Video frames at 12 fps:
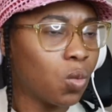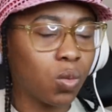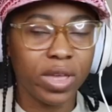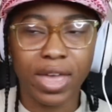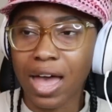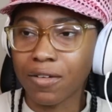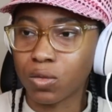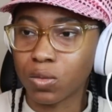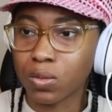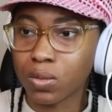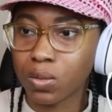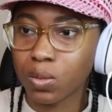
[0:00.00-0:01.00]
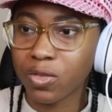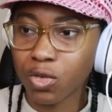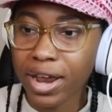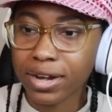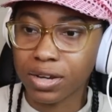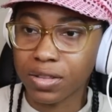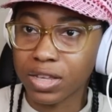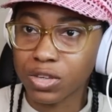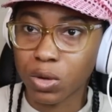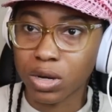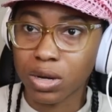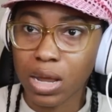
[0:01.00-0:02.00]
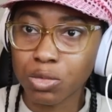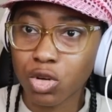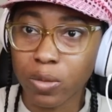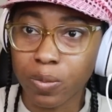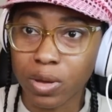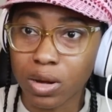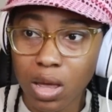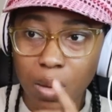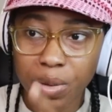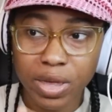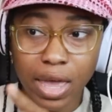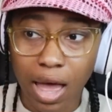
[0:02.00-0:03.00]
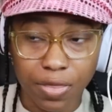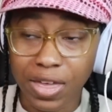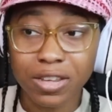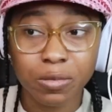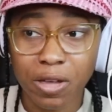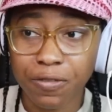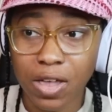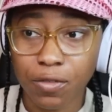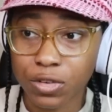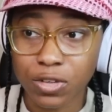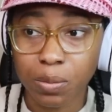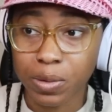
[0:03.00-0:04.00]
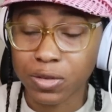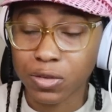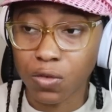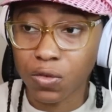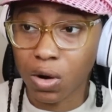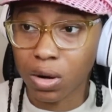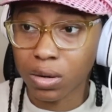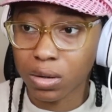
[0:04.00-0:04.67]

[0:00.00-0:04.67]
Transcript: we have we've reacted to this one. I'm tripping. But yeah, that's my favorite snippet so far.